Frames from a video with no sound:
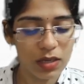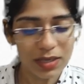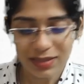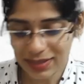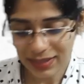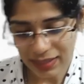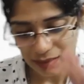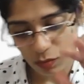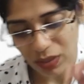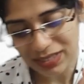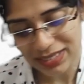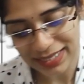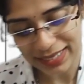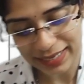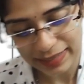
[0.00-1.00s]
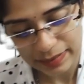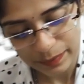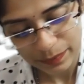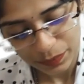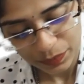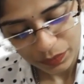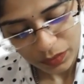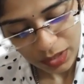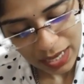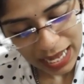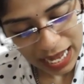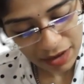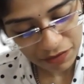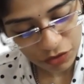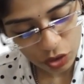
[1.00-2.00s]
See, once again,
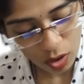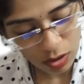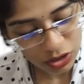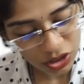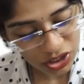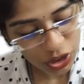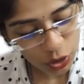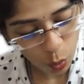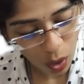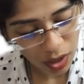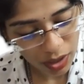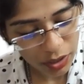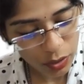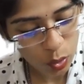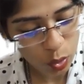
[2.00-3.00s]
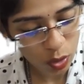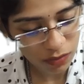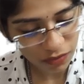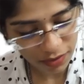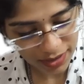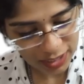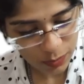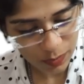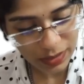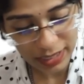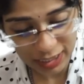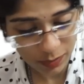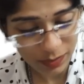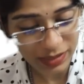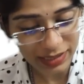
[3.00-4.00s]
I have drawn just one neuron for
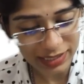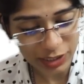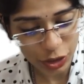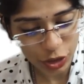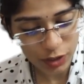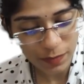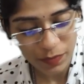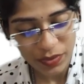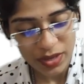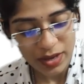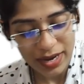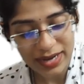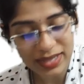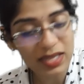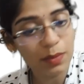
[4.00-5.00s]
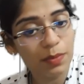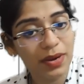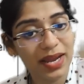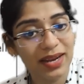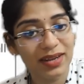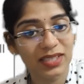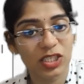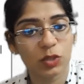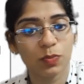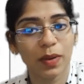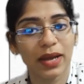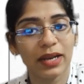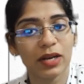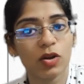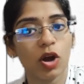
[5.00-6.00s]
explanation. In the brain and
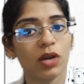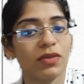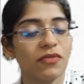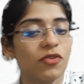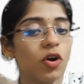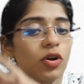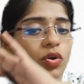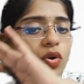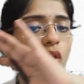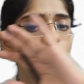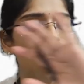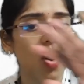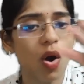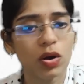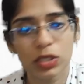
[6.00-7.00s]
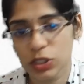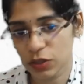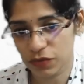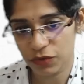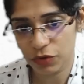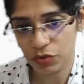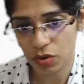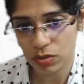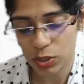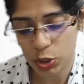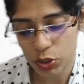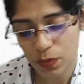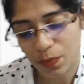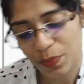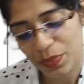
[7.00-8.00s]
spinal cord, we've got lots of
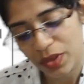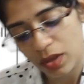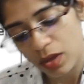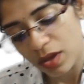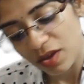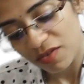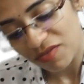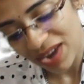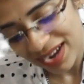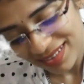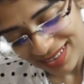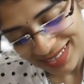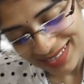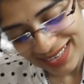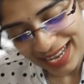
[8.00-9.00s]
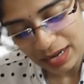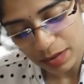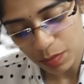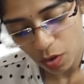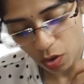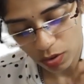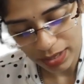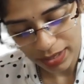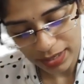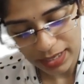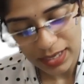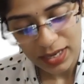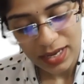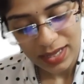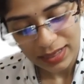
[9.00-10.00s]
neurons. When the cell
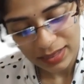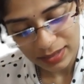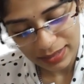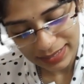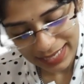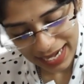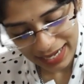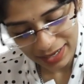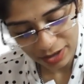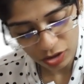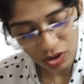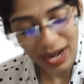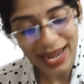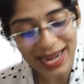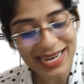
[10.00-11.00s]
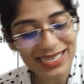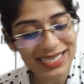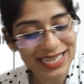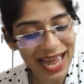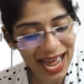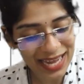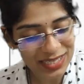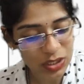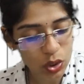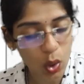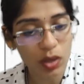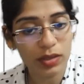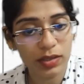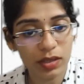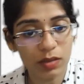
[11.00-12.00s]
body, the dendrites,
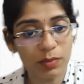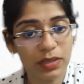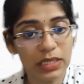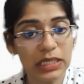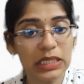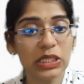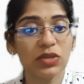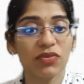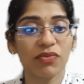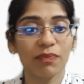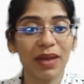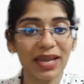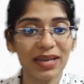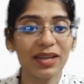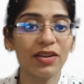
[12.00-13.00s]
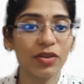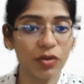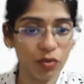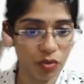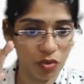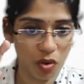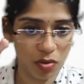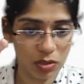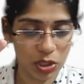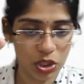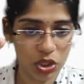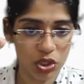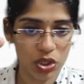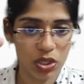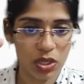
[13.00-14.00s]
axon terminals of many
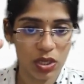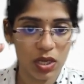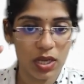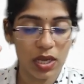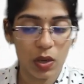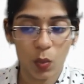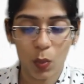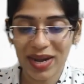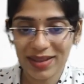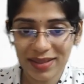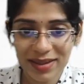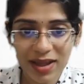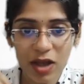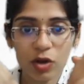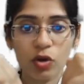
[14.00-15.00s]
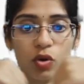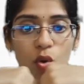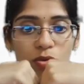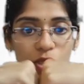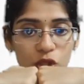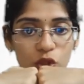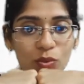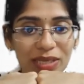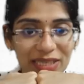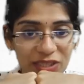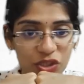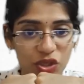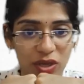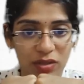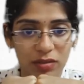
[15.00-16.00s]
neurons, when they are close to
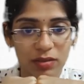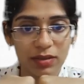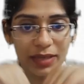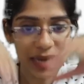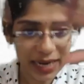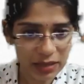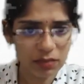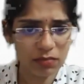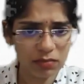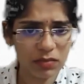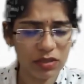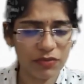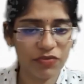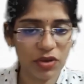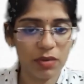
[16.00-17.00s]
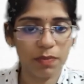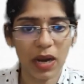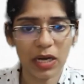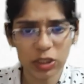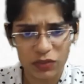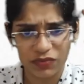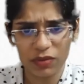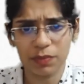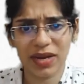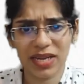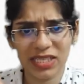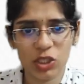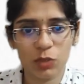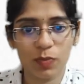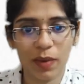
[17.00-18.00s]
each other at different parts of the
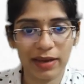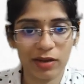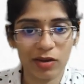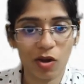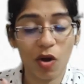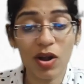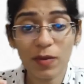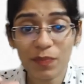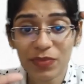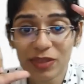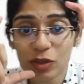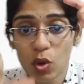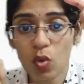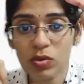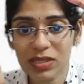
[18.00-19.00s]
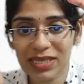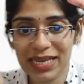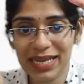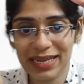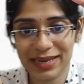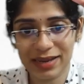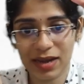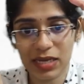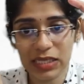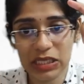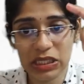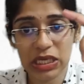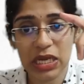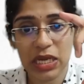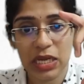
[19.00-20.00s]
brain spinal cord, those
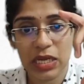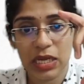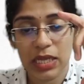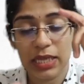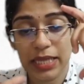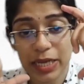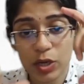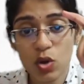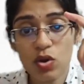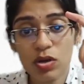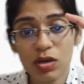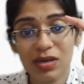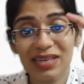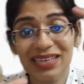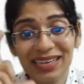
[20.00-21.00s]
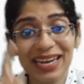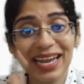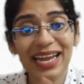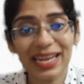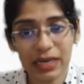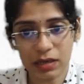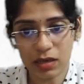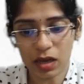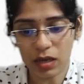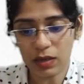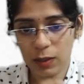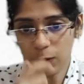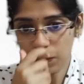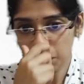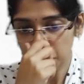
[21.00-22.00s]
areas, they look grey in
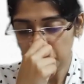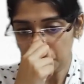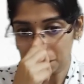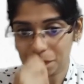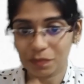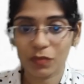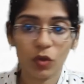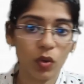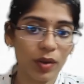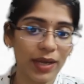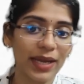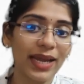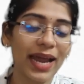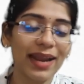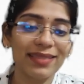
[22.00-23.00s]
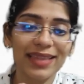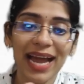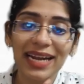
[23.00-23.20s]
color, okay, and